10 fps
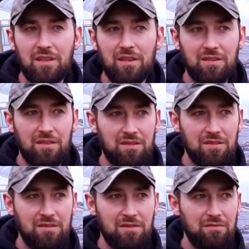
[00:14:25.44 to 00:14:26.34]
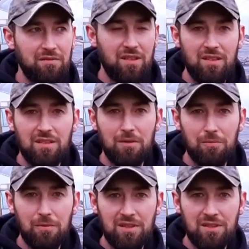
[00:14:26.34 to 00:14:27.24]
There's very little
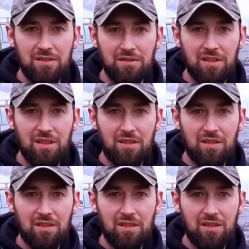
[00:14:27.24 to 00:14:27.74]
weeds over there in